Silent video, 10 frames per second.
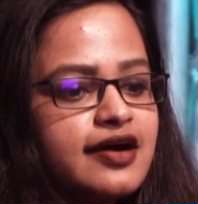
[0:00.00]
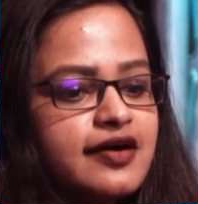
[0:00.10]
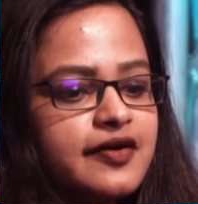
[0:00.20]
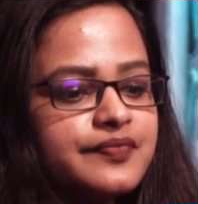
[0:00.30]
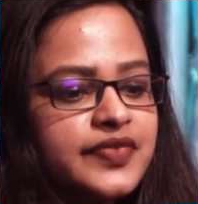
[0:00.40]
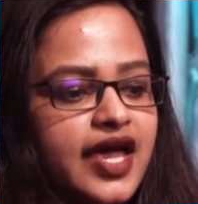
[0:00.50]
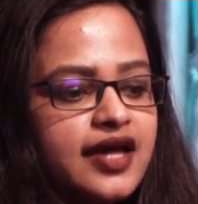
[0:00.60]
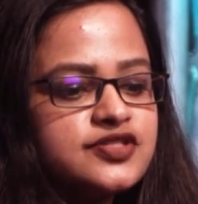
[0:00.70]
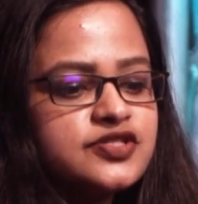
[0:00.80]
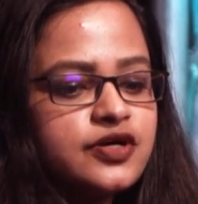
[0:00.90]

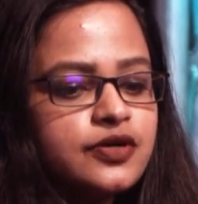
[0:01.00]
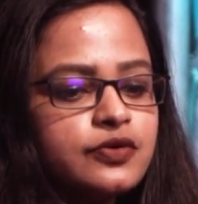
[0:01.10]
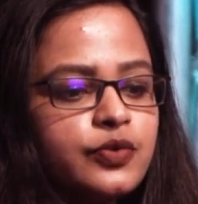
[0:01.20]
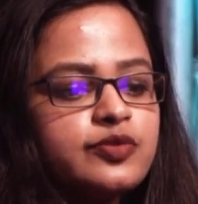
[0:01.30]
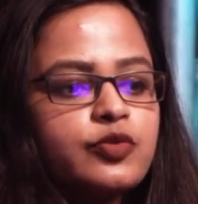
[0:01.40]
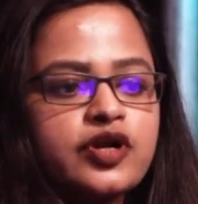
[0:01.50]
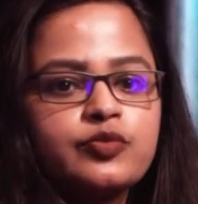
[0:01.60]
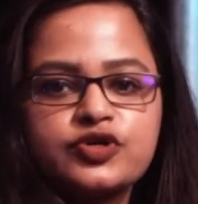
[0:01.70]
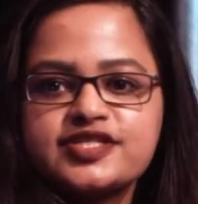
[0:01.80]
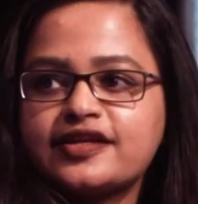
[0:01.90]
And so with more
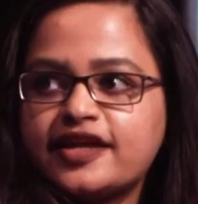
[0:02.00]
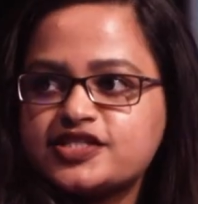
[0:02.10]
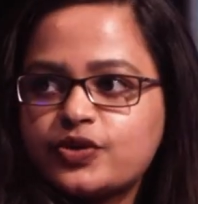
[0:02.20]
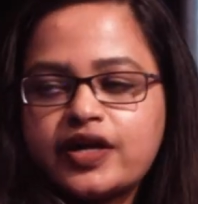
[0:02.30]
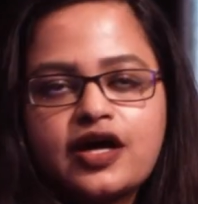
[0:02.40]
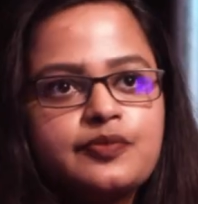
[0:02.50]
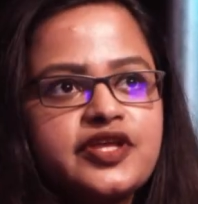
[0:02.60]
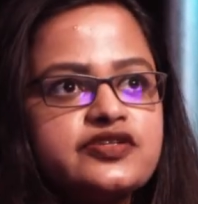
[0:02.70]
and more satellites going up,